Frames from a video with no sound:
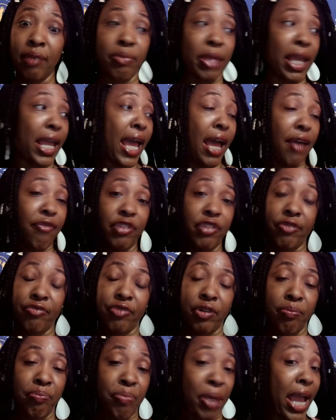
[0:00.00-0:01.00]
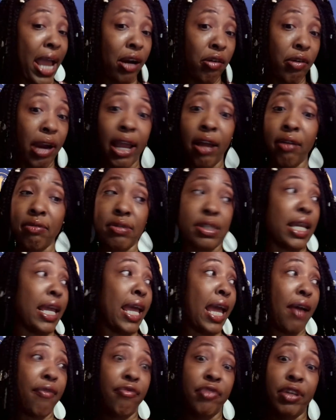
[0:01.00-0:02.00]
They have different backgrounds, they
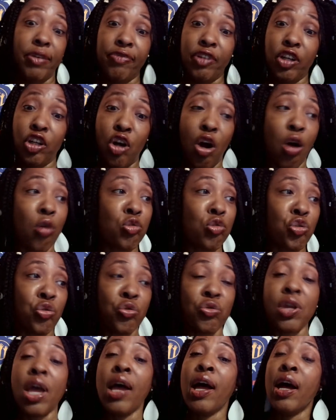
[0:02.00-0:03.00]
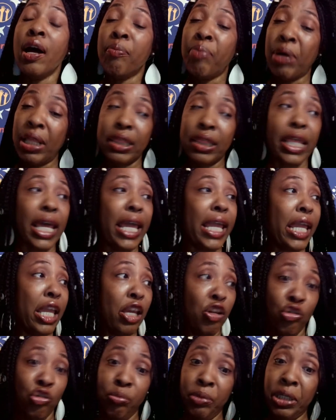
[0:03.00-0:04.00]
have different cultures, but they
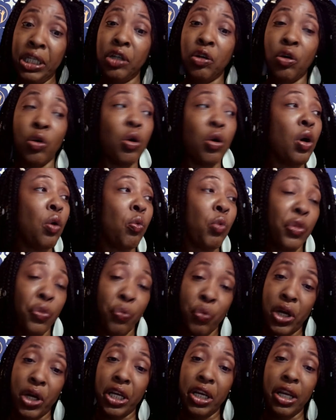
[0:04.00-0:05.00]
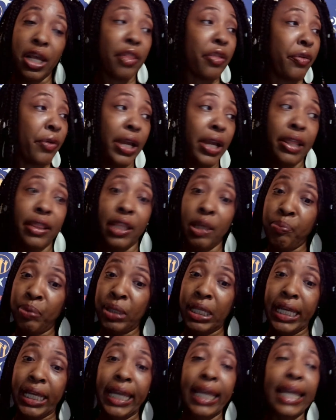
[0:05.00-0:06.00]
intermingle with one another and they
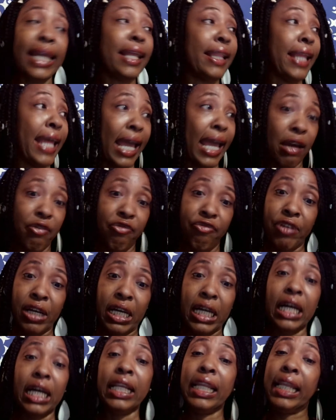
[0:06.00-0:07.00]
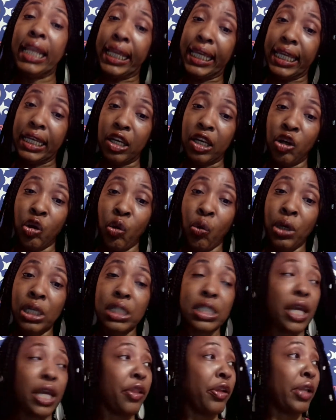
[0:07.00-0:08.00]
play and they have fun and they get to know
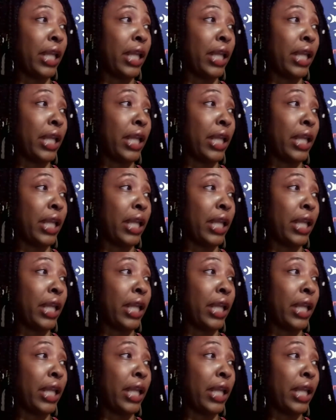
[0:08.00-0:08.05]
each other.